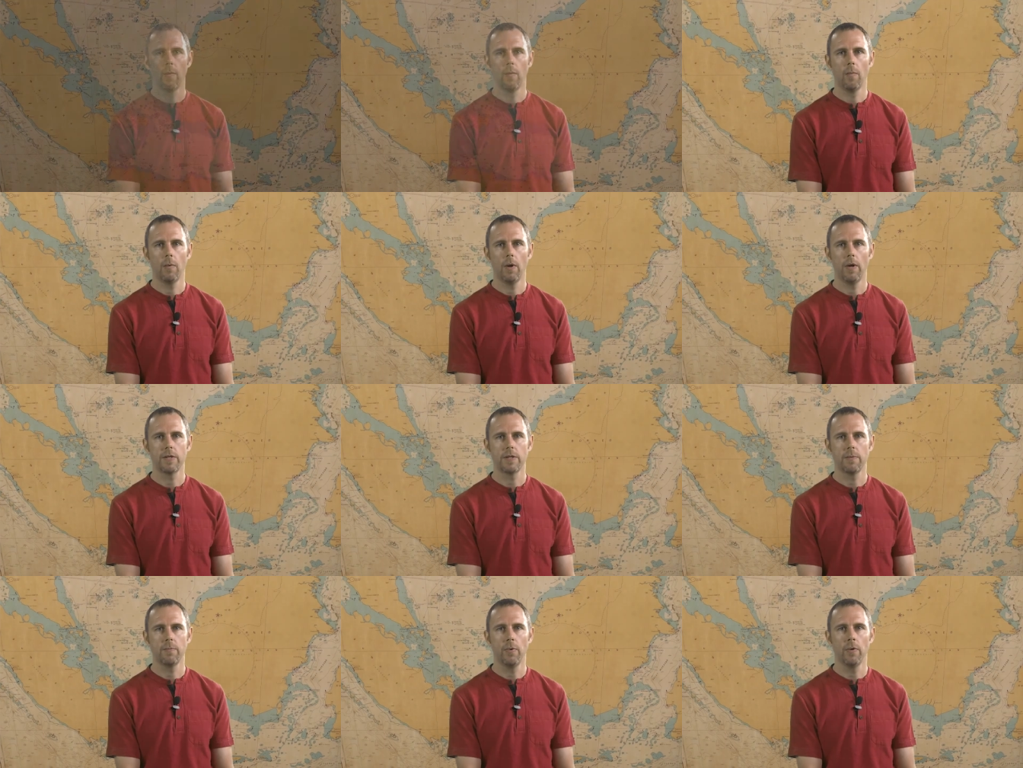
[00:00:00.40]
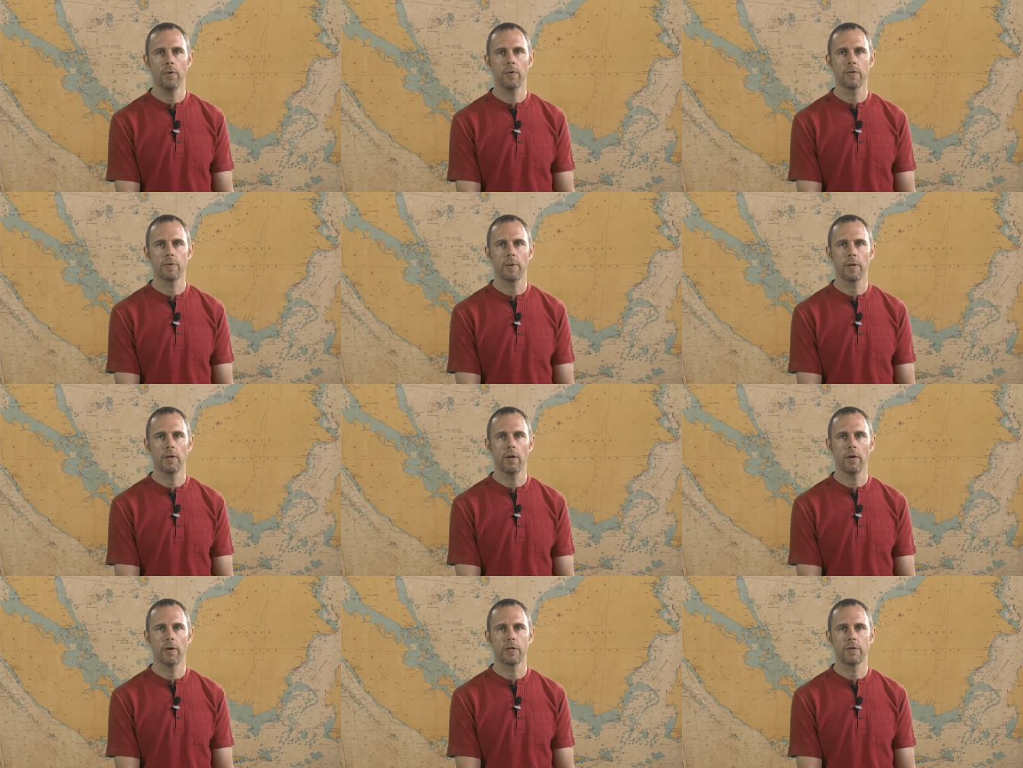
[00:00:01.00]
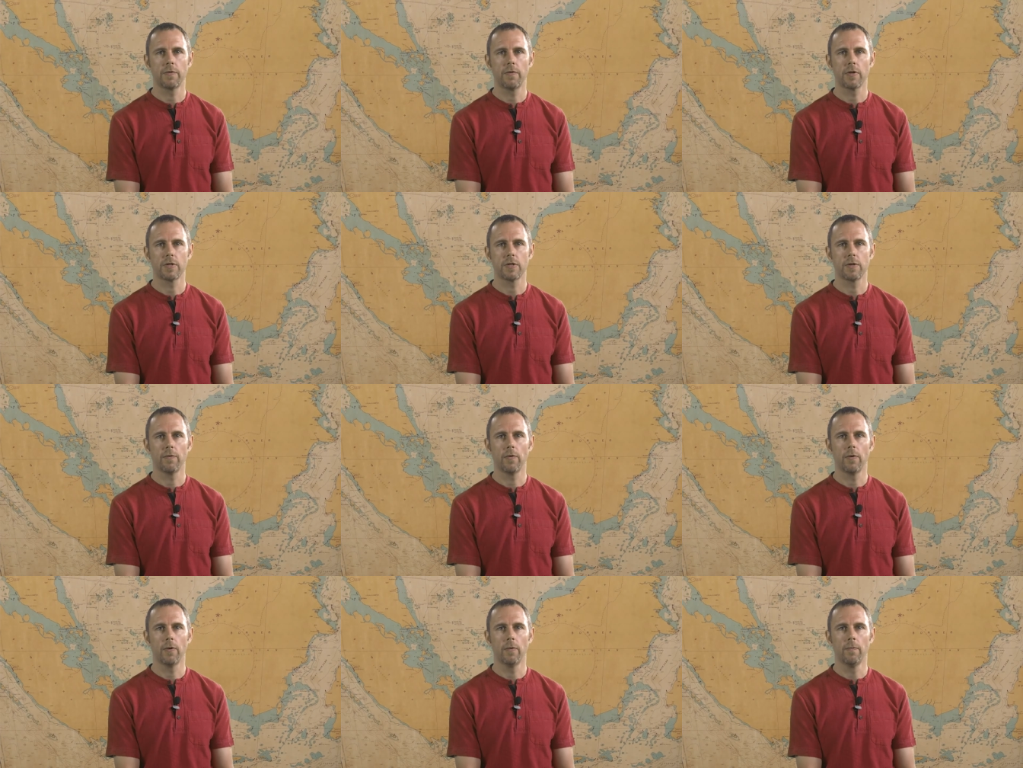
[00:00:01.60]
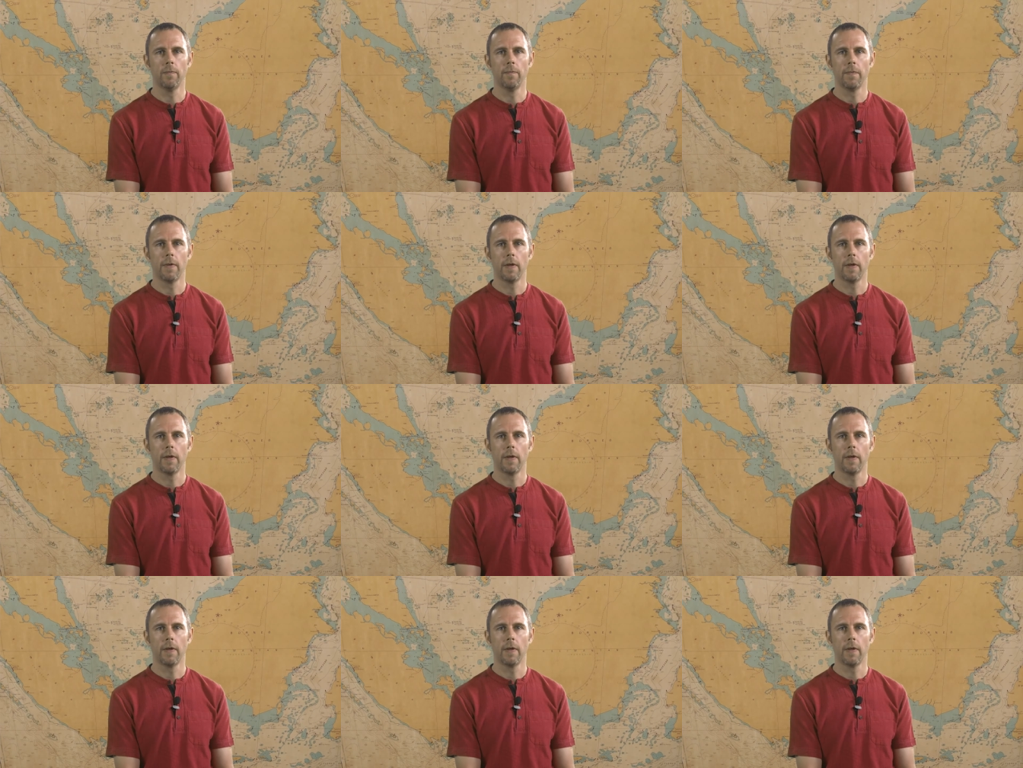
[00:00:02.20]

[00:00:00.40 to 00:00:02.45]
Well, it's important to acknowledge, first of all,